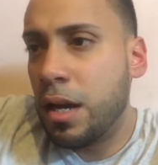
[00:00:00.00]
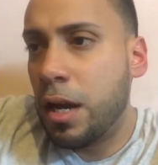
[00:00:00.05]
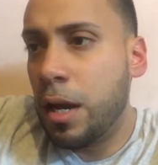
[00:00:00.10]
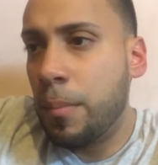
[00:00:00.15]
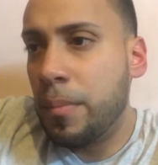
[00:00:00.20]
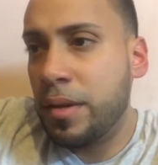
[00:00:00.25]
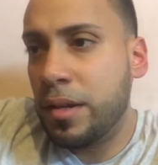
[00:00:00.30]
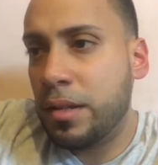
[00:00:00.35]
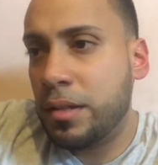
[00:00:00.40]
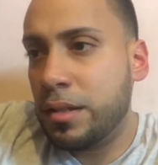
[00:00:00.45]
I
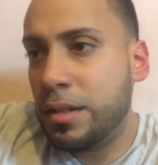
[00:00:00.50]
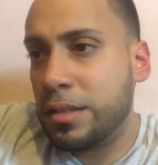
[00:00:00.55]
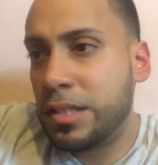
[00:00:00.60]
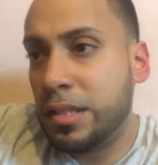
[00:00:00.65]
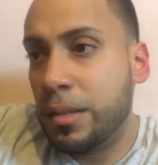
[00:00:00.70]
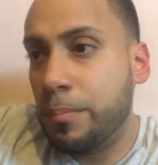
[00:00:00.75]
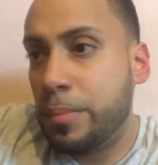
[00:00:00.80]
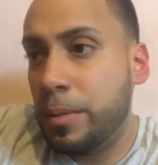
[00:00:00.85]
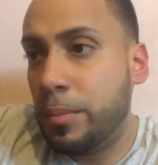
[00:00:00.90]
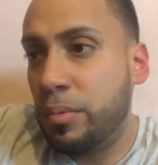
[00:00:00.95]
mean,
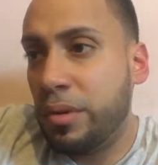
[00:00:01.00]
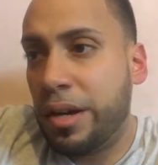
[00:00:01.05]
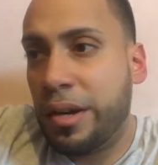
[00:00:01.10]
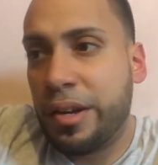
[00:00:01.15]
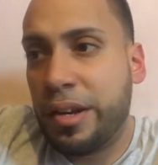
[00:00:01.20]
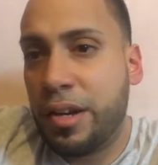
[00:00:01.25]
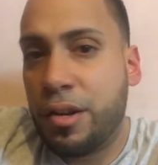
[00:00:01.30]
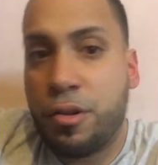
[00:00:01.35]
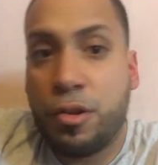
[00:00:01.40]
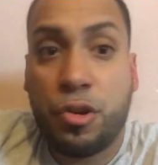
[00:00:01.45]
some people
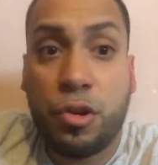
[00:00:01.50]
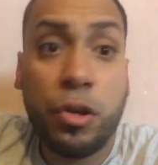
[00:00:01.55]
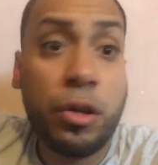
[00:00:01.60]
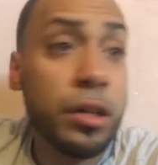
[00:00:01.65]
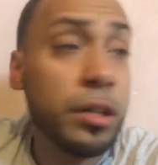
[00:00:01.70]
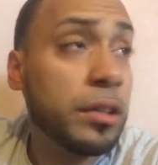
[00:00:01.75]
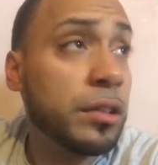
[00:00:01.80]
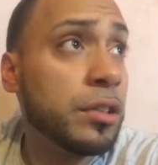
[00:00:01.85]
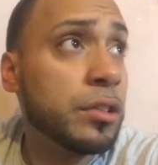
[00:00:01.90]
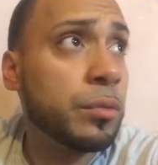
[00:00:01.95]
out here in New
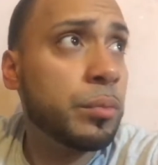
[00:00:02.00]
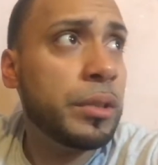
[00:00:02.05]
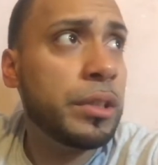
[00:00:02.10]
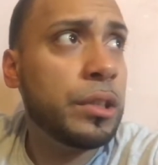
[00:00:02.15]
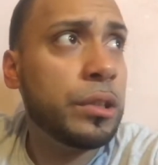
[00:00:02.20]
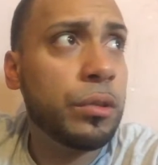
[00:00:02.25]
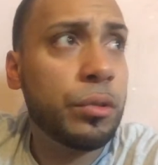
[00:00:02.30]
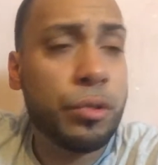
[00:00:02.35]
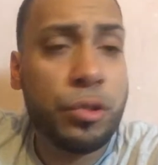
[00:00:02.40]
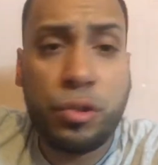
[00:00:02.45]
York, because we
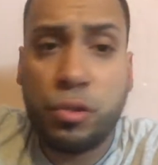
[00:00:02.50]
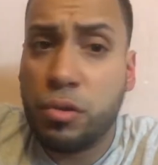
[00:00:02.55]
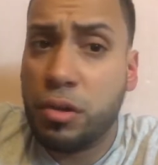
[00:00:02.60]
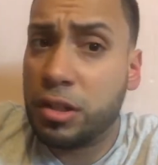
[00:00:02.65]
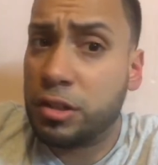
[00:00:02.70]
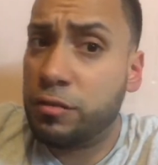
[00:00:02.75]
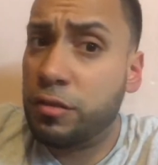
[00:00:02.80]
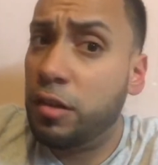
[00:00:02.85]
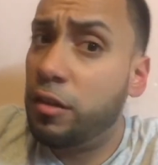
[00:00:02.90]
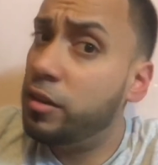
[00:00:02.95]
know New
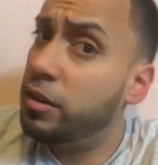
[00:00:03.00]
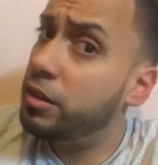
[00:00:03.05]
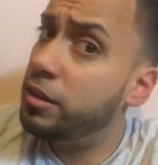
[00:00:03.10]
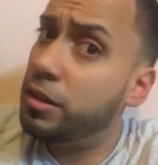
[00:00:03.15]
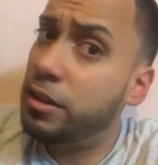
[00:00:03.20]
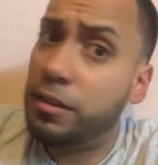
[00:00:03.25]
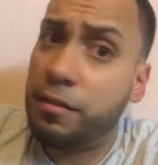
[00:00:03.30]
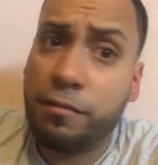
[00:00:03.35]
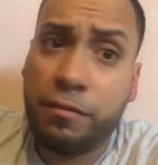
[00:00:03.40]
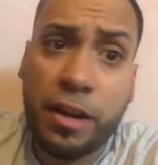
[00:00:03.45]
York's very,
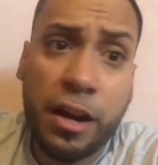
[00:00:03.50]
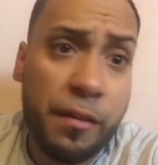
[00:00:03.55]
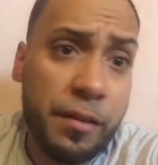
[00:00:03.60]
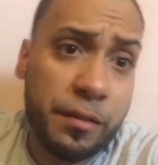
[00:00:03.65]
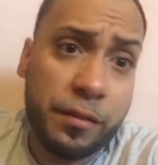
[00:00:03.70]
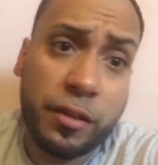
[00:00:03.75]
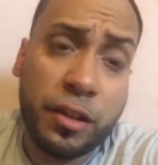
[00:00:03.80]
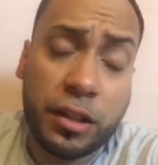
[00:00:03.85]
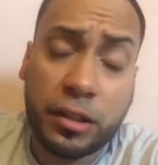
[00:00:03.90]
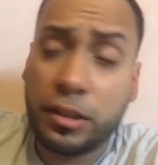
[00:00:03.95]

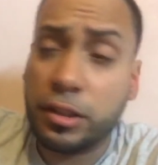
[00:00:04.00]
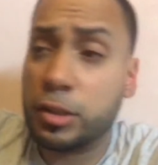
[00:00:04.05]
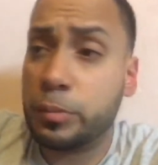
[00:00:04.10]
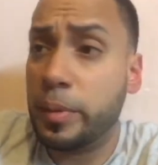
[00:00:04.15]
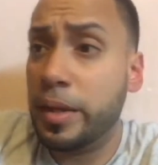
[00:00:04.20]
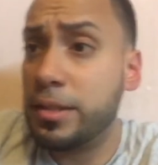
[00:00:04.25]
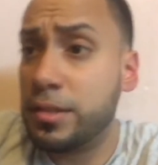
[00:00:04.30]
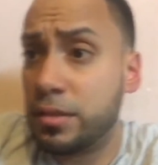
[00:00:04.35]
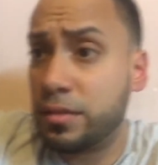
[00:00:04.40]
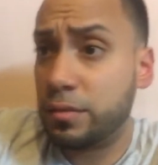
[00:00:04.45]
very fucking
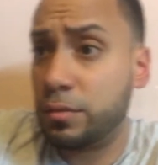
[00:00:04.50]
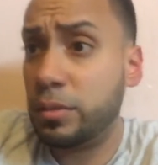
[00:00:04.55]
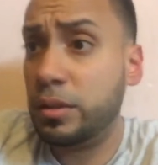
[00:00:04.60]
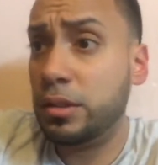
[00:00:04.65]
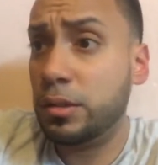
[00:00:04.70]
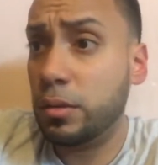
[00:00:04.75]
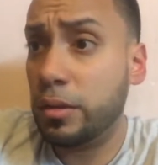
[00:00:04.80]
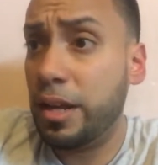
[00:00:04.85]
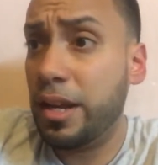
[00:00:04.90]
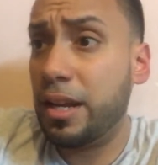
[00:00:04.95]
expensive. We
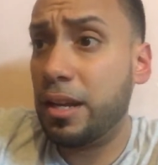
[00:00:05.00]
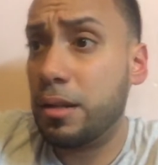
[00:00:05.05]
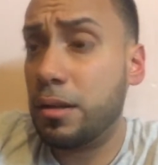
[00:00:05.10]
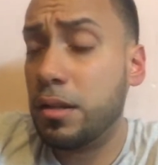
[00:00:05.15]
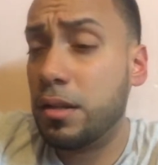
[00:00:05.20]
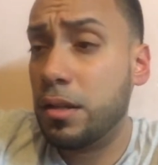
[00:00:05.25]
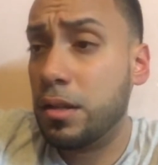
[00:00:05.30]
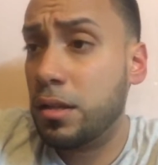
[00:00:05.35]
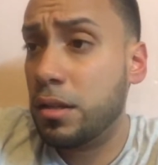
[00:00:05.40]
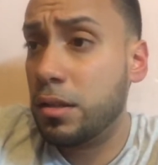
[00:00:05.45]
know that.
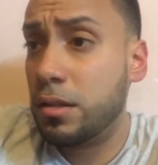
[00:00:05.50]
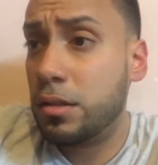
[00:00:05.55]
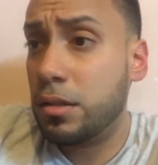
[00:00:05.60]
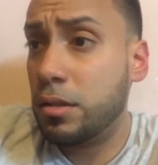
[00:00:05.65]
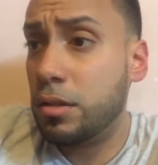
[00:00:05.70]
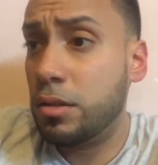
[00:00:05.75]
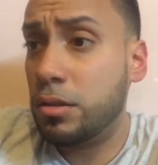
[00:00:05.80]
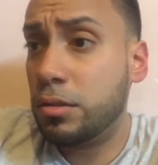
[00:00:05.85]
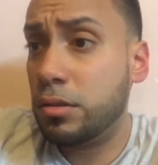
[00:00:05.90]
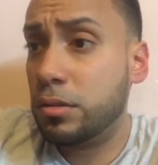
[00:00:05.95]

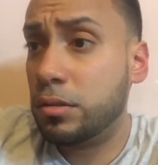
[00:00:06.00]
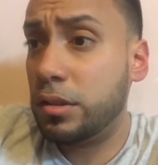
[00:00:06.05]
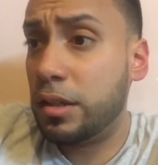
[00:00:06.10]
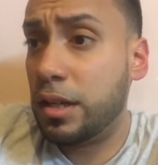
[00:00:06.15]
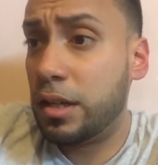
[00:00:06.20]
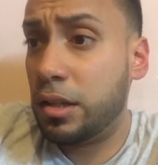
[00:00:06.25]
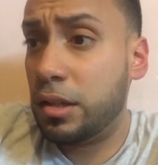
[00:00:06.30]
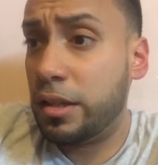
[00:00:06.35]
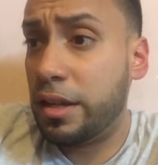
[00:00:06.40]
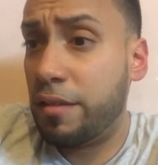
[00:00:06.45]
You know, they
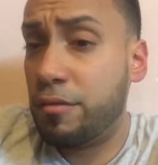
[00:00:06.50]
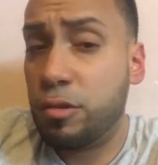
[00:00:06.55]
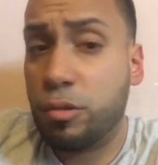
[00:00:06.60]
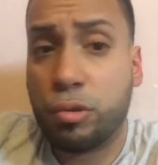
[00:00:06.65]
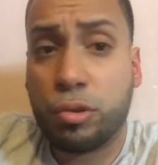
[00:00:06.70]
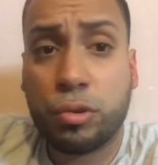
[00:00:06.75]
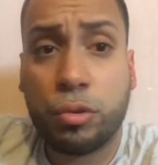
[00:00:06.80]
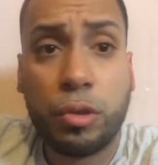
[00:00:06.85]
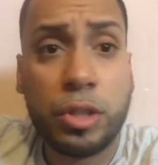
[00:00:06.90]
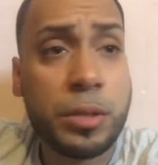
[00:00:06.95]
got, they have no
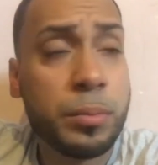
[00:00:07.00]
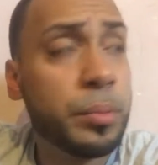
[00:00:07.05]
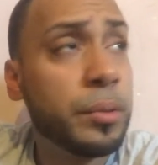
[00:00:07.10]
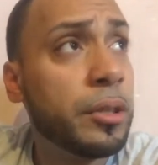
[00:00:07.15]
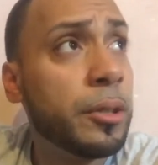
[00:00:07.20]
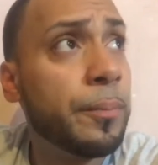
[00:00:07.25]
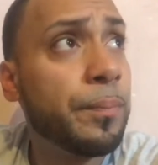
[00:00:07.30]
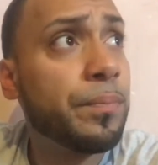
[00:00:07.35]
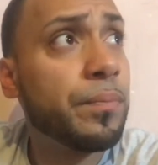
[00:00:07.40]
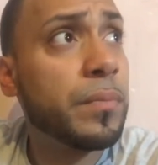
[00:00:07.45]
choice.
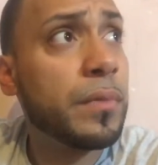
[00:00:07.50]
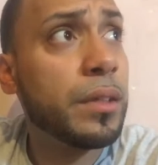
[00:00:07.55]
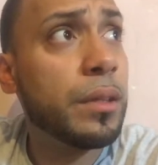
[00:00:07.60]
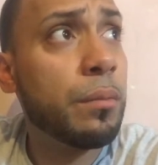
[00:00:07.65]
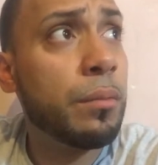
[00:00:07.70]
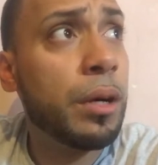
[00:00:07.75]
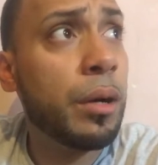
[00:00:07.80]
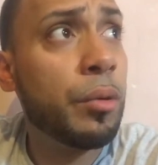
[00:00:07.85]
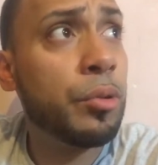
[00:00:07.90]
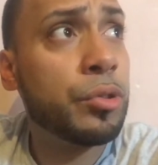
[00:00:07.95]
But
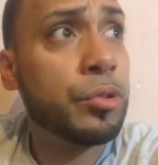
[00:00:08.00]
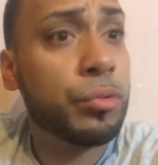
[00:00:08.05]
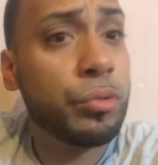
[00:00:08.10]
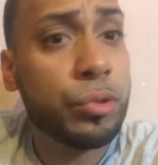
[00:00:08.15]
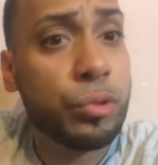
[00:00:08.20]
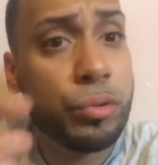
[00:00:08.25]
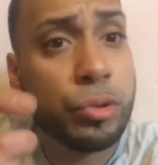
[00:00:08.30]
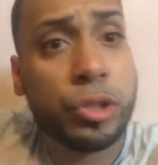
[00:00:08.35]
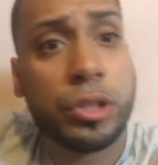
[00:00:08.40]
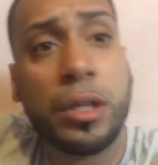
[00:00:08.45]
why don't you
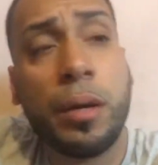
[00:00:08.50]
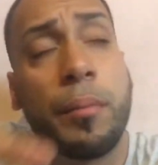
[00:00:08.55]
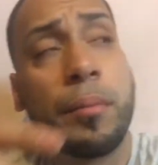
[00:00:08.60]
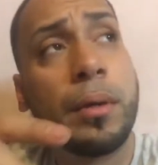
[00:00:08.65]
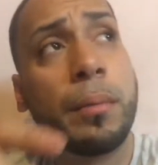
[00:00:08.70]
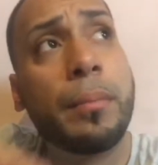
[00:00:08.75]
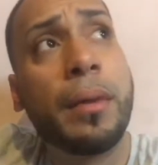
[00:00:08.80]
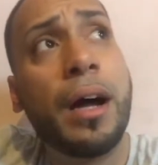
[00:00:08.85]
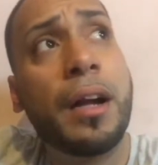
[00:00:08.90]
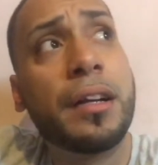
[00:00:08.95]
do
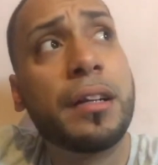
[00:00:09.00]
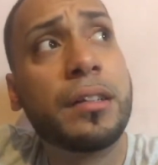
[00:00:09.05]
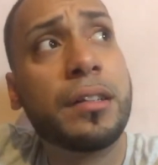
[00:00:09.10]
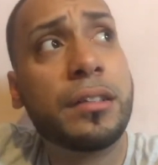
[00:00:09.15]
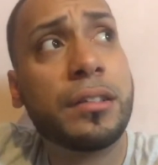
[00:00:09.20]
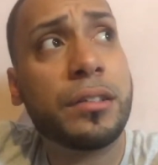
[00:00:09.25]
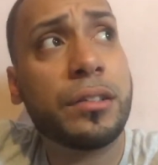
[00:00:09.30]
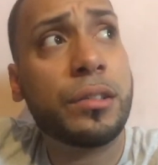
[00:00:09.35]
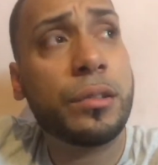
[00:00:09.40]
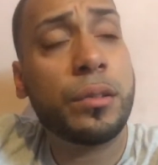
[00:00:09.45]
something about
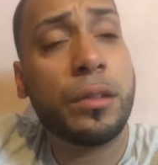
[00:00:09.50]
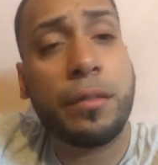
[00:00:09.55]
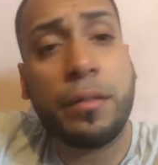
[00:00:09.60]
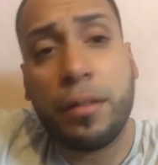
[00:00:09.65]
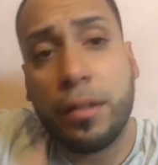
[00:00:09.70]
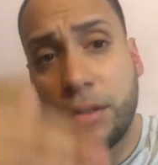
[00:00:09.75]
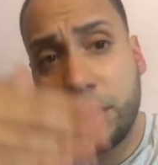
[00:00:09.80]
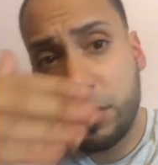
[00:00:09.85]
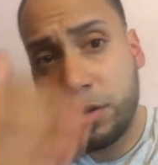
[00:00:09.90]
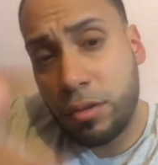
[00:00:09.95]
it? You know,
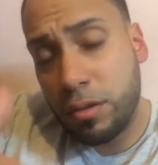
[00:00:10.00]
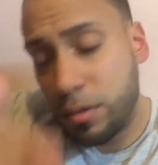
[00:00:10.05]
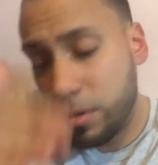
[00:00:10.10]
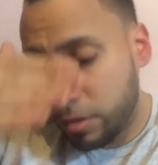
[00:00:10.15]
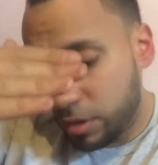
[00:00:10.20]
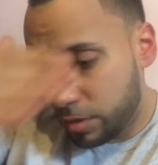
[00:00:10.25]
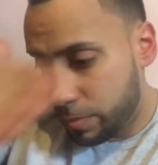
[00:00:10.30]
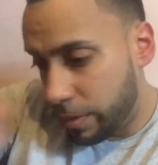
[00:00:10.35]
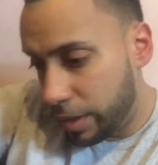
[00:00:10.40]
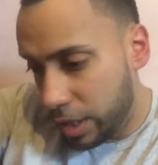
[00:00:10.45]

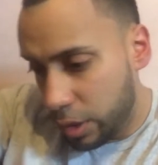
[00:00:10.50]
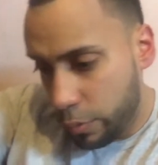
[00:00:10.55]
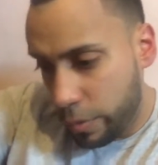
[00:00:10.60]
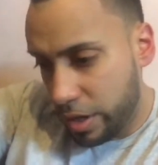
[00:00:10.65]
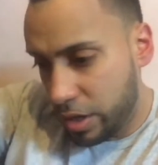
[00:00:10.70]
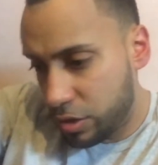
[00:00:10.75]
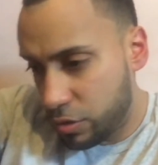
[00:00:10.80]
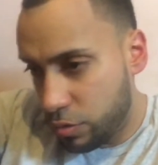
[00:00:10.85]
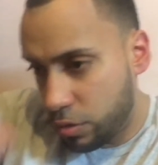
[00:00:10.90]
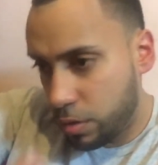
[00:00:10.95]
there's many
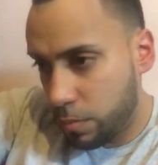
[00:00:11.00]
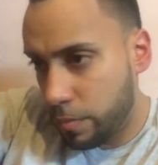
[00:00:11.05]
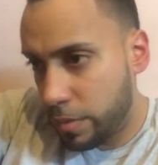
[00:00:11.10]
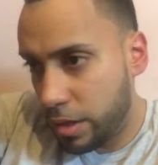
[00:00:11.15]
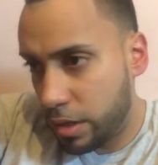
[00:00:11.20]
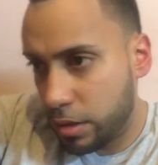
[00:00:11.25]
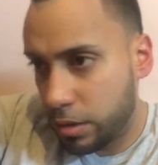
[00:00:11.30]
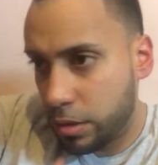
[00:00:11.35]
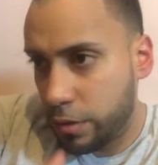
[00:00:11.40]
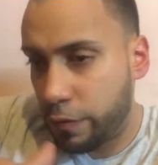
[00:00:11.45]
ways you can
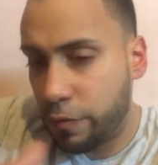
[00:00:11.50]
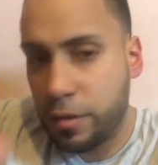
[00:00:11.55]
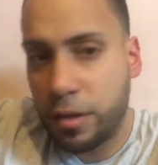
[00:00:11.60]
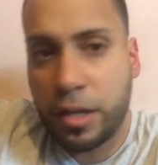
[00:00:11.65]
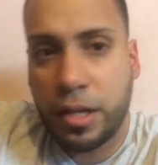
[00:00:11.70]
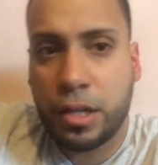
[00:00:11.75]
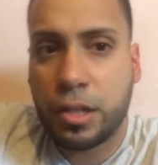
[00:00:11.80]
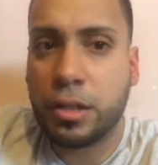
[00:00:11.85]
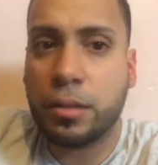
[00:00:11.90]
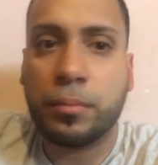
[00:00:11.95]
make different
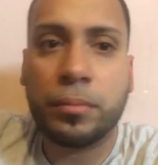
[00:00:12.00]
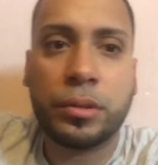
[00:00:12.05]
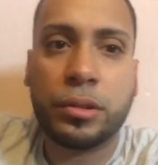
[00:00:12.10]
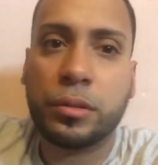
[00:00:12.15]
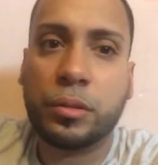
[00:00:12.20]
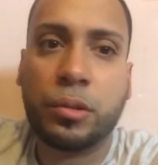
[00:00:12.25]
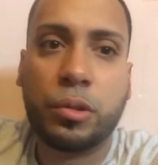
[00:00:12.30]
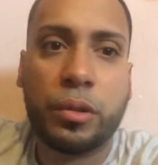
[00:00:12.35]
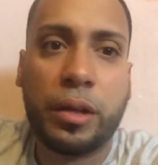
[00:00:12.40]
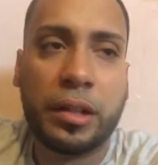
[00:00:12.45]
income. You
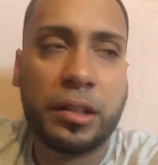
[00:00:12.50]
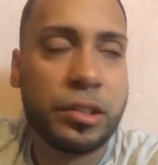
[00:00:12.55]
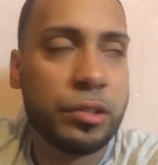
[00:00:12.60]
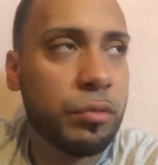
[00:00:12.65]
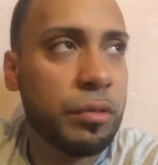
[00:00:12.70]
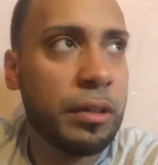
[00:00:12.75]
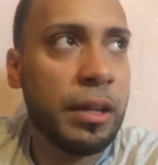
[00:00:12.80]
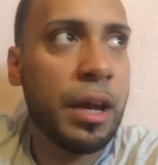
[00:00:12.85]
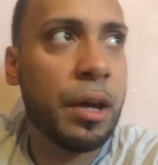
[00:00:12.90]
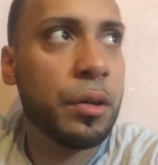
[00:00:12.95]
know, you don't have to just
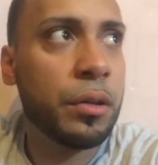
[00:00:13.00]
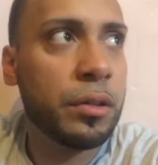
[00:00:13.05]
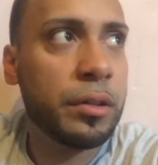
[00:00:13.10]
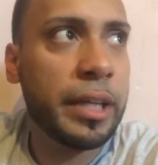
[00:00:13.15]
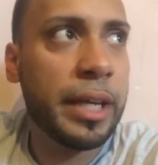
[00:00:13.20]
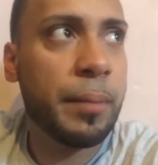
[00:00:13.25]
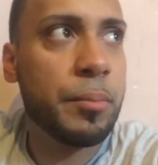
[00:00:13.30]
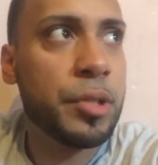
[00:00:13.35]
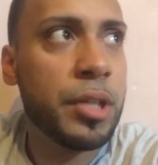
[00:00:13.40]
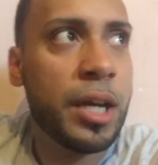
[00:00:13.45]
rely on the
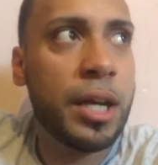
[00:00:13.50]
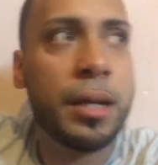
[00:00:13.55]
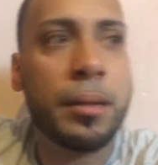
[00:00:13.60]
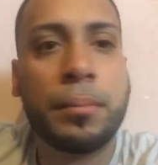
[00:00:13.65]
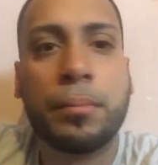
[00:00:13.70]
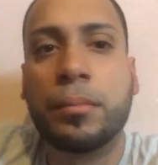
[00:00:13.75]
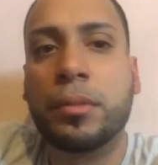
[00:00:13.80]
damn job.